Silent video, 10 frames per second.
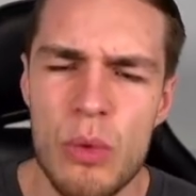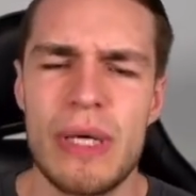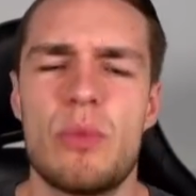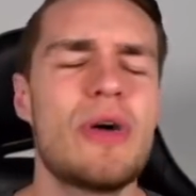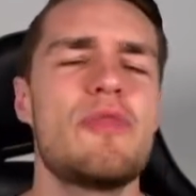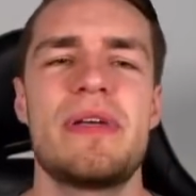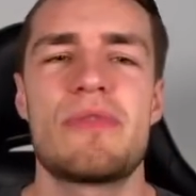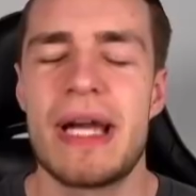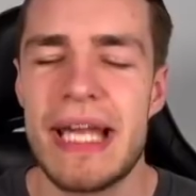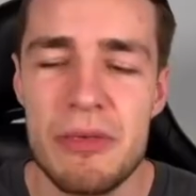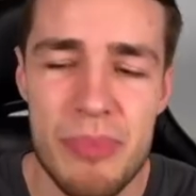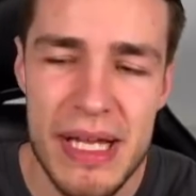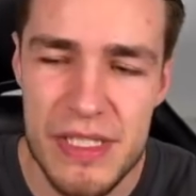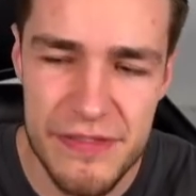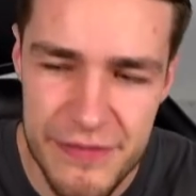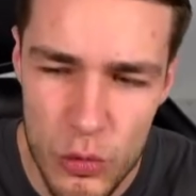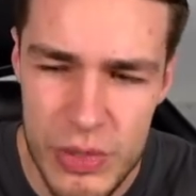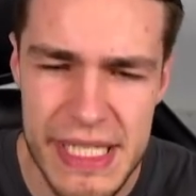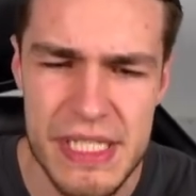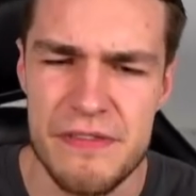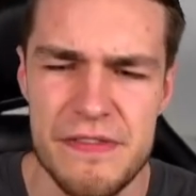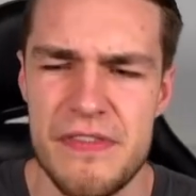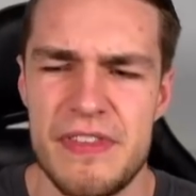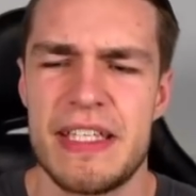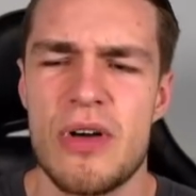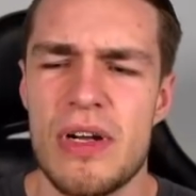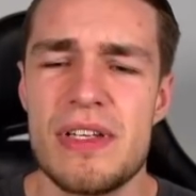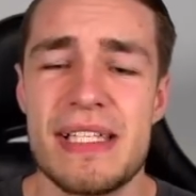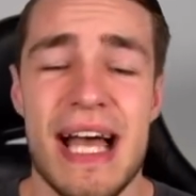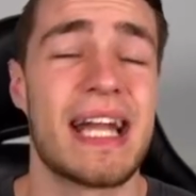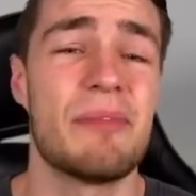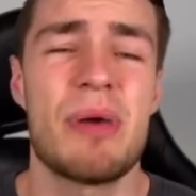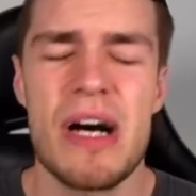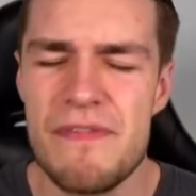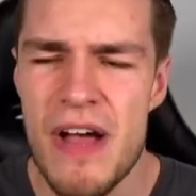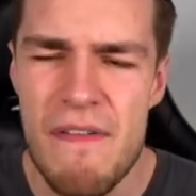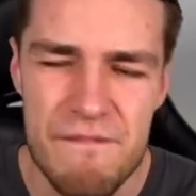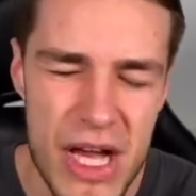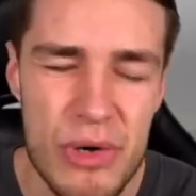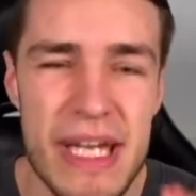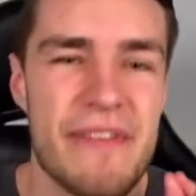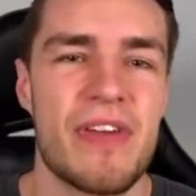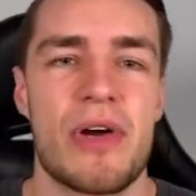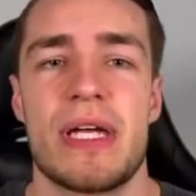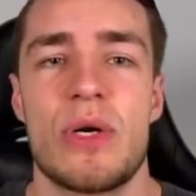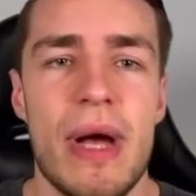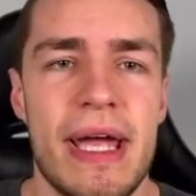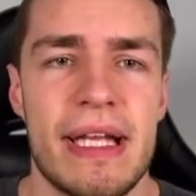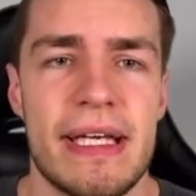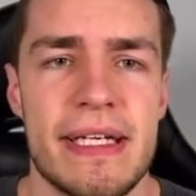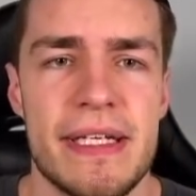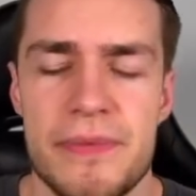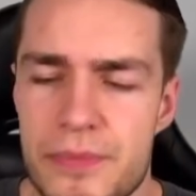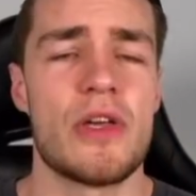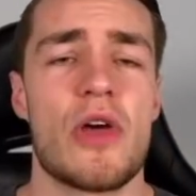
we will be running back to $40 to $50 and above very, very quickly.